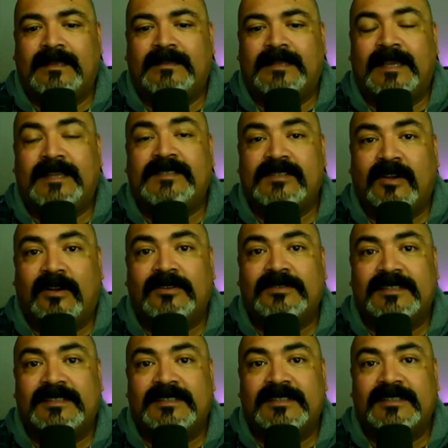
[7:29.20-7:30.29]
saw
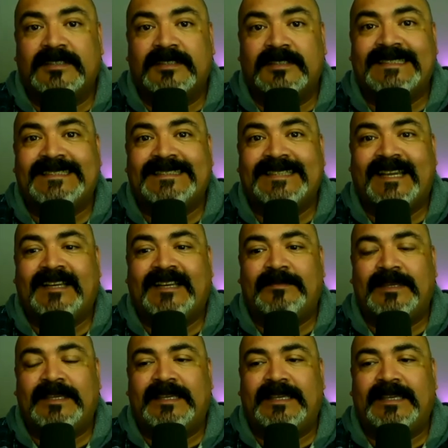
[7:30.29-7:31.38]
something inside of
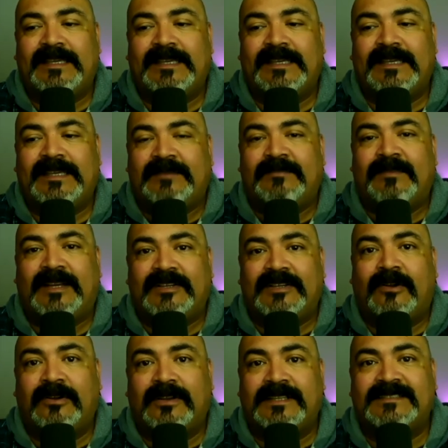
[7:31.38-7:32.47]
me even in my
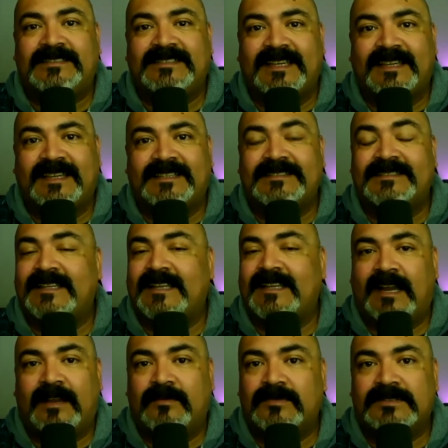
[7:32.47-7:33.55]
darkest days that
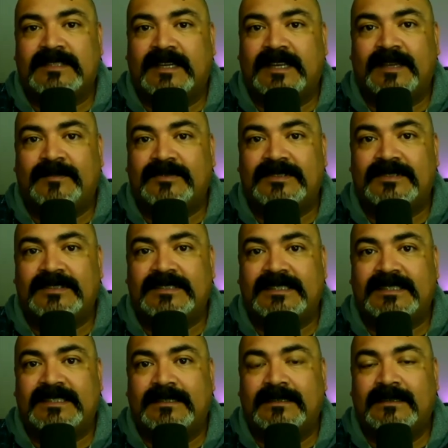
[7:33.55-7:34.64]
I was not able to see.